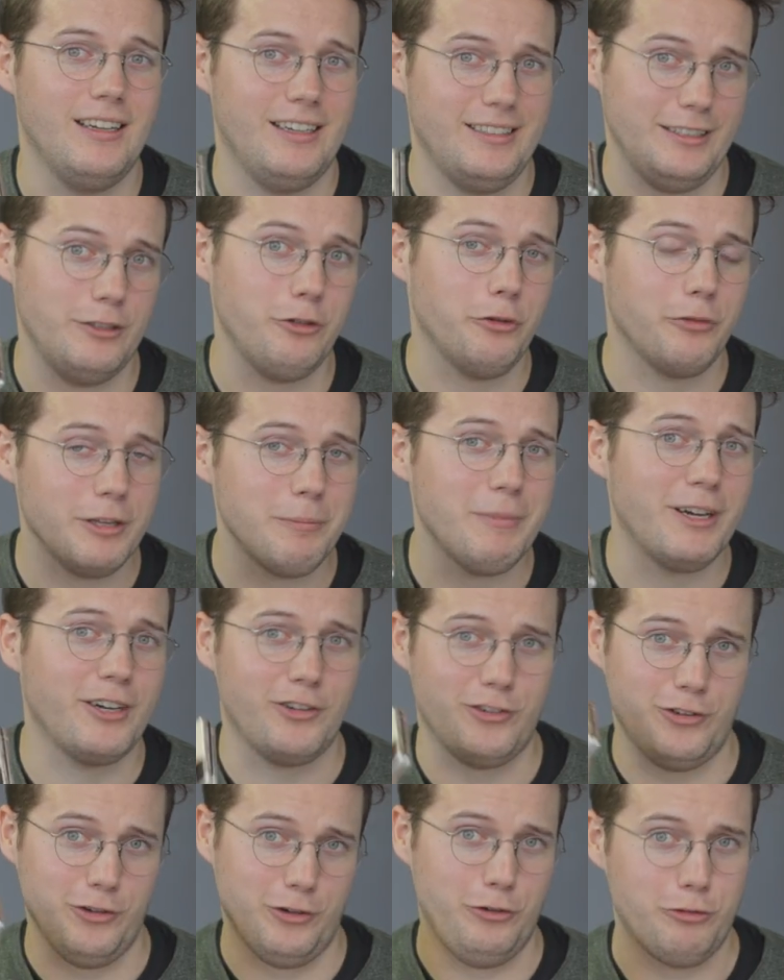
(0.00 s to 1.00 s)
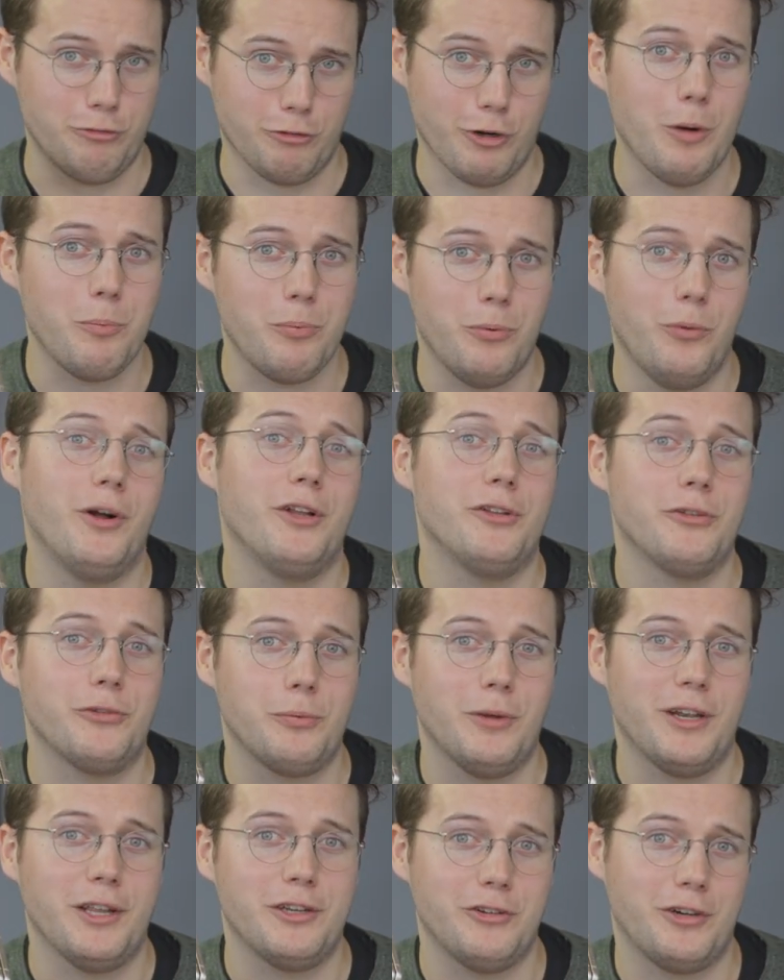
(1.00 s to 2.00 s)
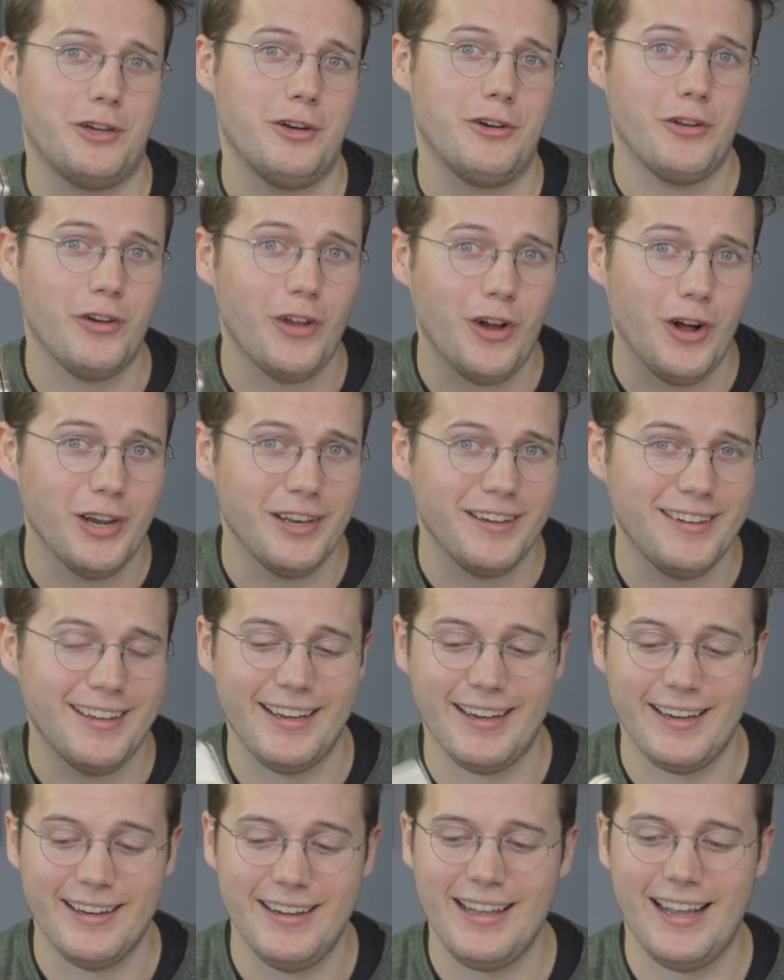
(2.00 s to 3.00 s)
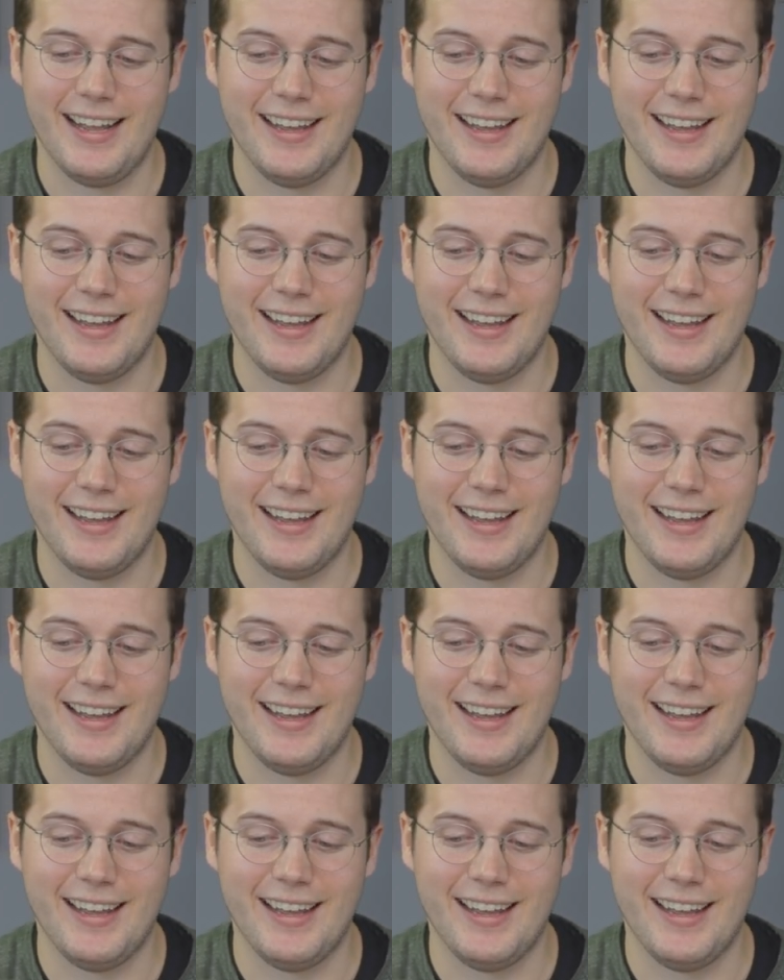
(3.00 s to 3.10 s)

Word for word: I already managed to drop once while I took it on holiday,